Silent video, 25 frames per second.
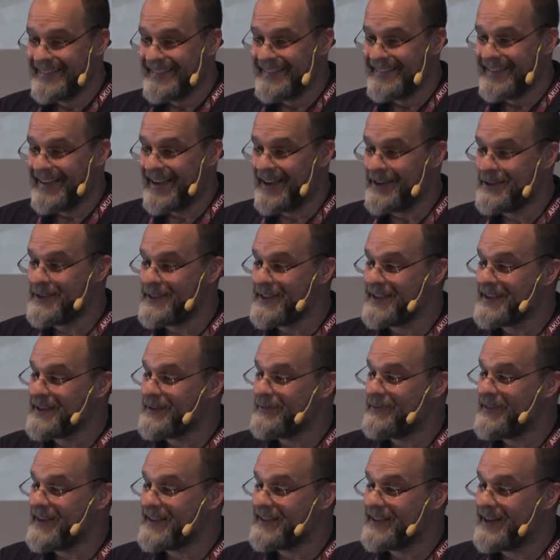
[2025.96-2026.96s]
How do you think it
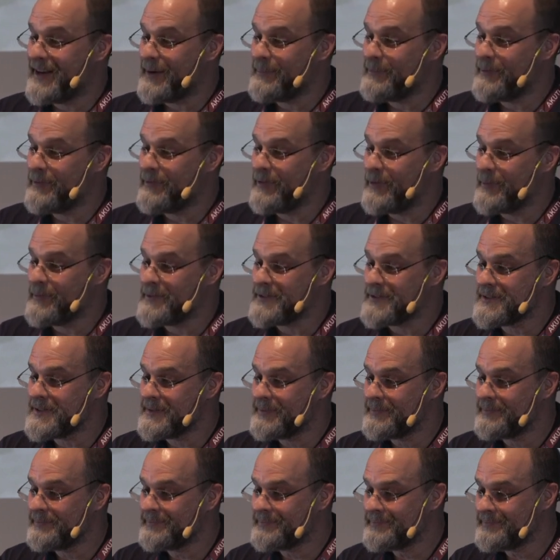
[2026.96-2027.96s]
affected our performance?
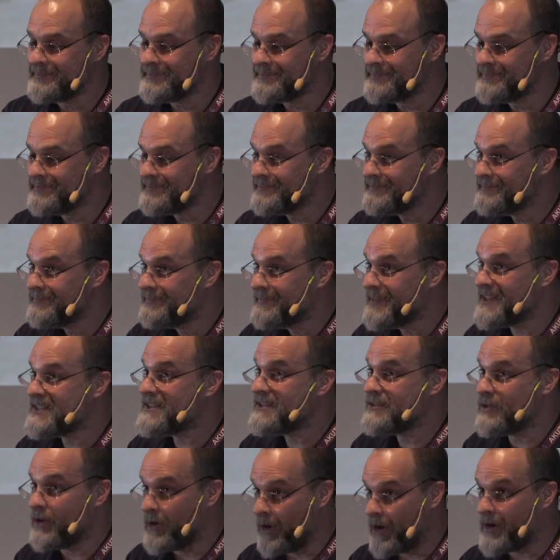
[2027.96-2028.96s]
This is
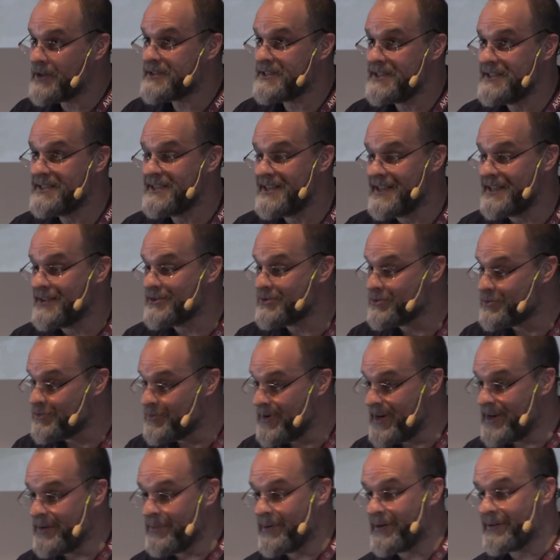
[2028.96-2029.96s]
an RCT. This is
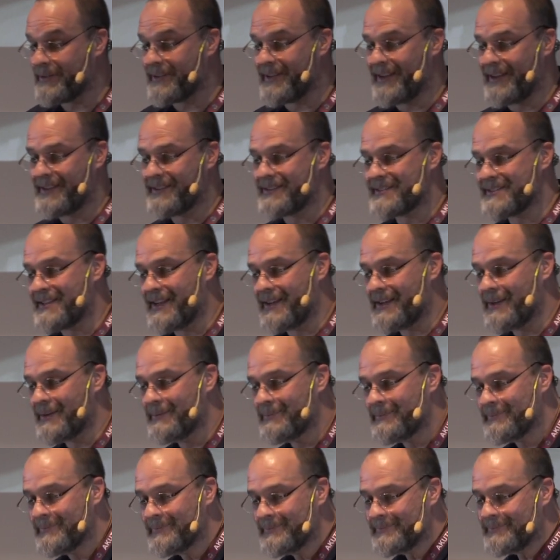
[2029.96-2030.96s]
really well done study.
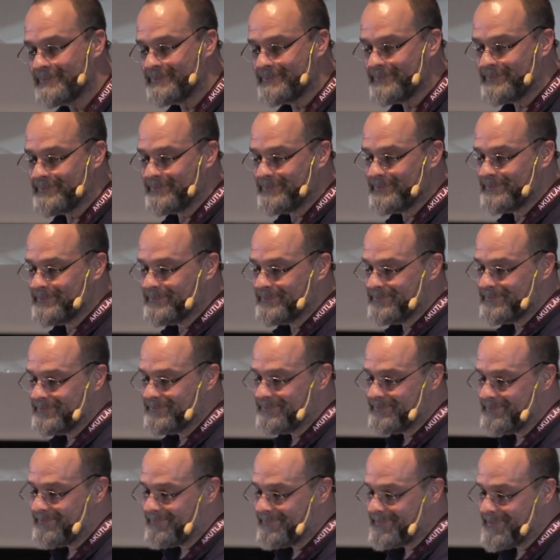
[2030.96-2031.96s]

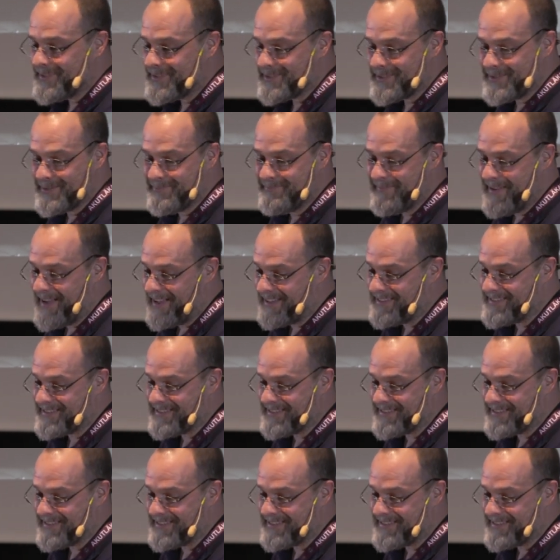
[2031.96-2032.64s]
This is mad